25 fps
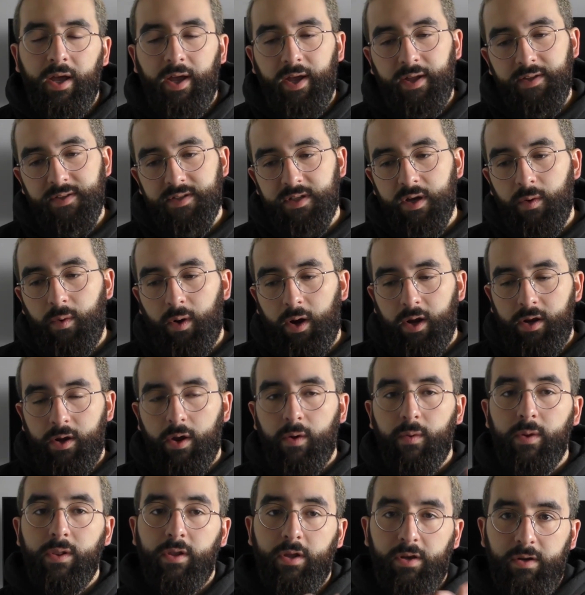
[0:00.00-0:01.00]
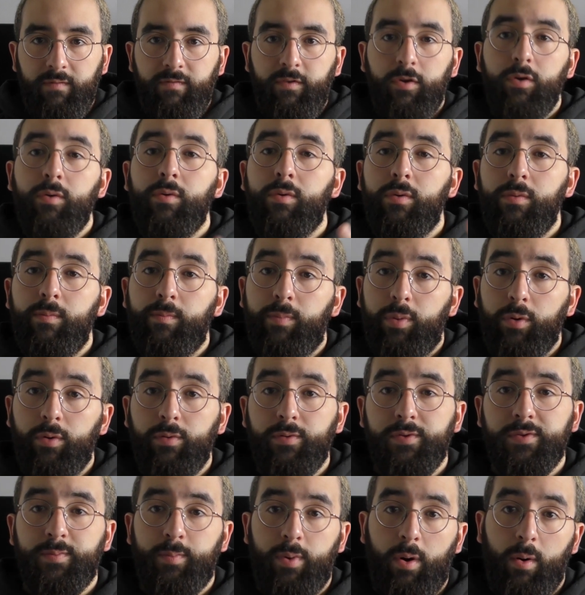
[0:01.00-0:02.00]
And so I know a lot of you
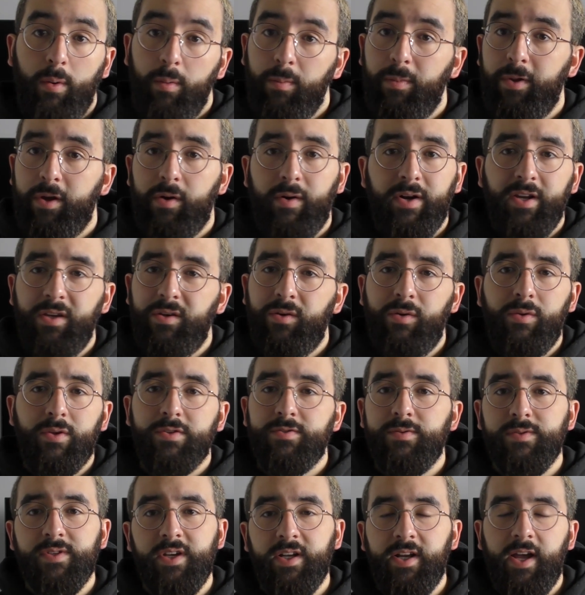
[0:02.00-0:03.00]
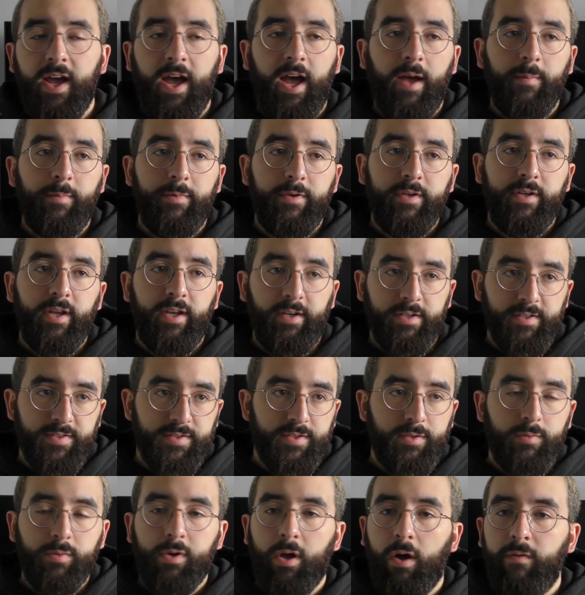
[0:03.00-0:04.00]
bulls probably already knew this was going to happen and are
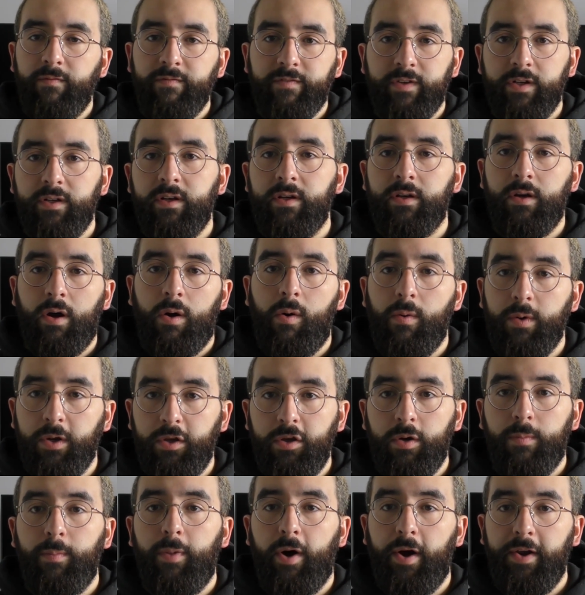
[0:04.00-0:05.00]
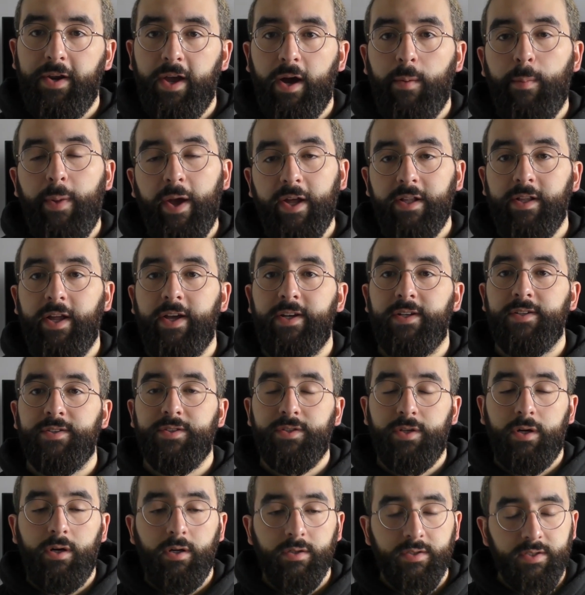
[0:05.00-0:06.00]
still confident in holding your Buy Now, Pay Later
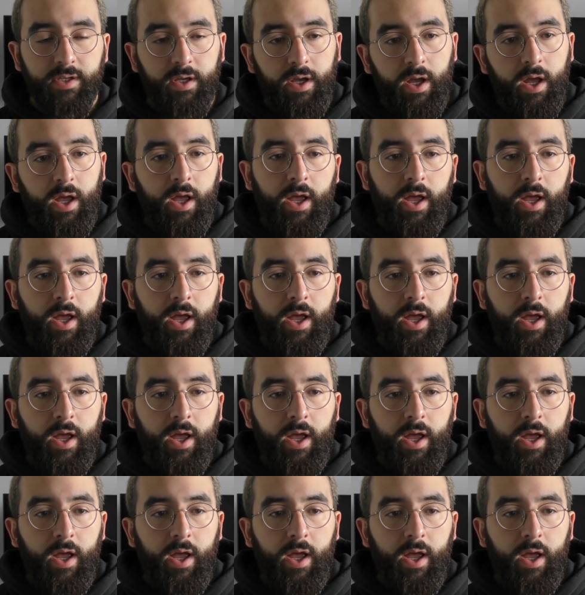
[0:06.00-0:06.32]
stocks.